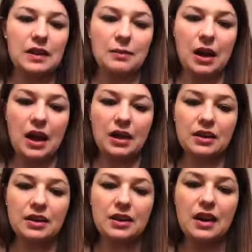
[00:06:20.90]
them
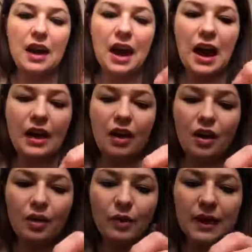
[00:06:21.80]
on, I
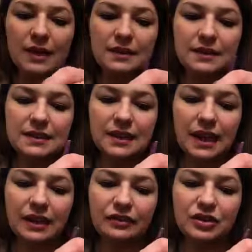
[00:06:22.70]
always
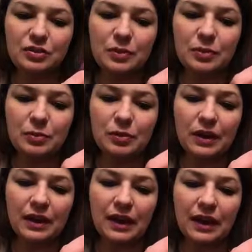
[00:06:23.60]
do you remember
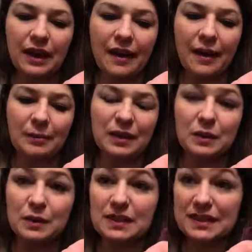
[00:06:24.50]
putting like
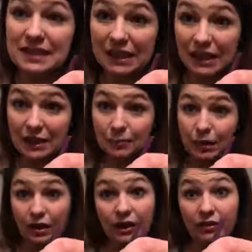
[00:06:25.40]
those sticky
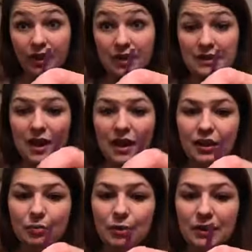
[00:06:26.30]
book covers on
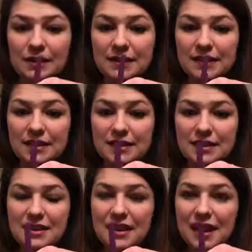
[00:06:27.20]
your books
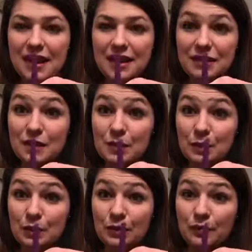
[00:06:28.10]
in
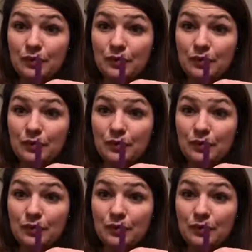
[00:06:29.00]
school,